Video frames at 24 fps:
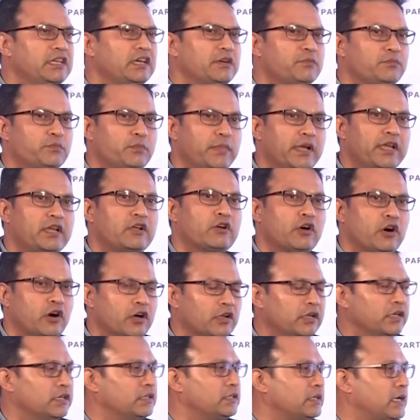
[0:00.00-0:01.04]
a big
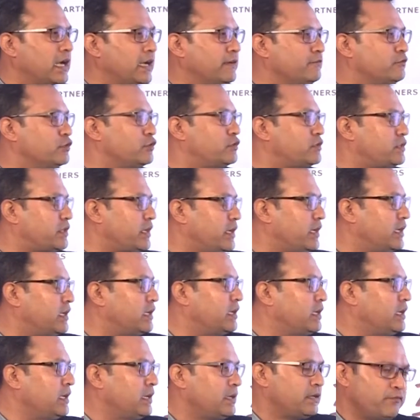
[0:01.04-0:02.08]
honor, I would
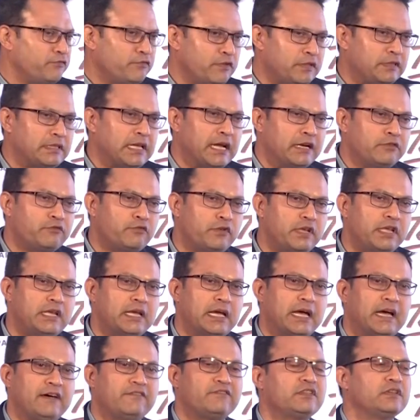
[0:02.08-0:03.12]
say, that we
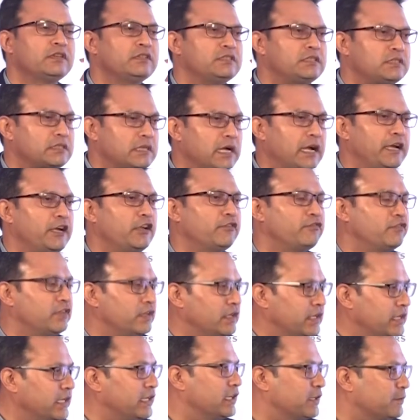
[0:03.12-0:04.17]
have this kind of the
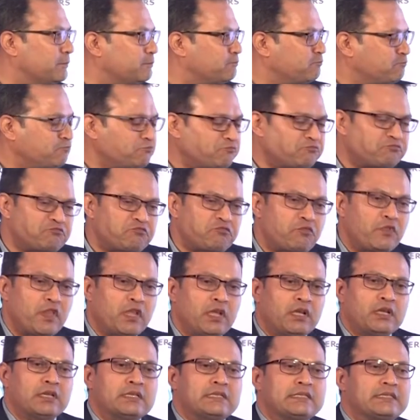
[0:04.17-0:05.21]
leader.
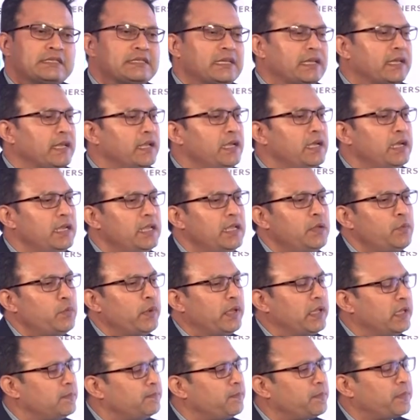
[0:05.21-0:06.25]
Secondly,
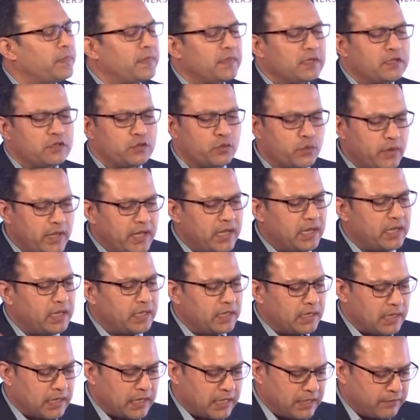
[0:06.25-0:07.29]
when
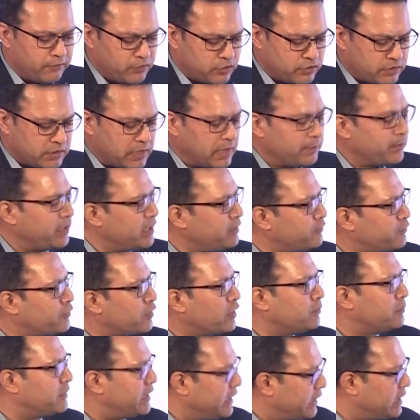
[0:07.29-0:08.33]
today I was coming
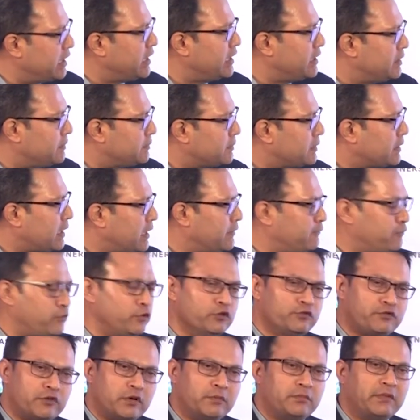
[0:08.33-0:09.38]
from Delhi, I
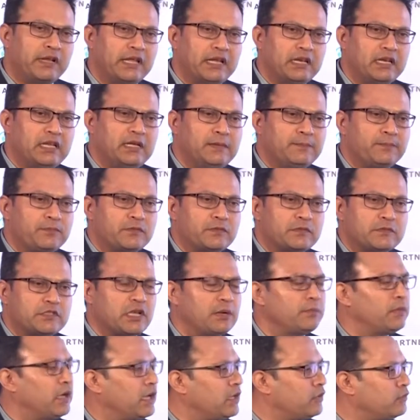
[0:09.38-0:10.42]
flew from Delhi,
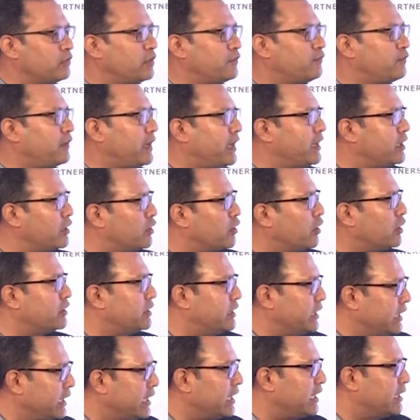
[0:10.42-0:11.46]
somehow the flight
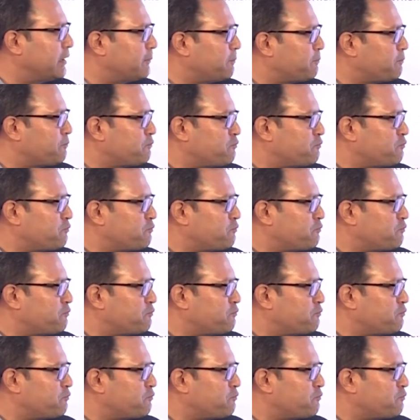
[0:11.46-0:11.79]
got delayed.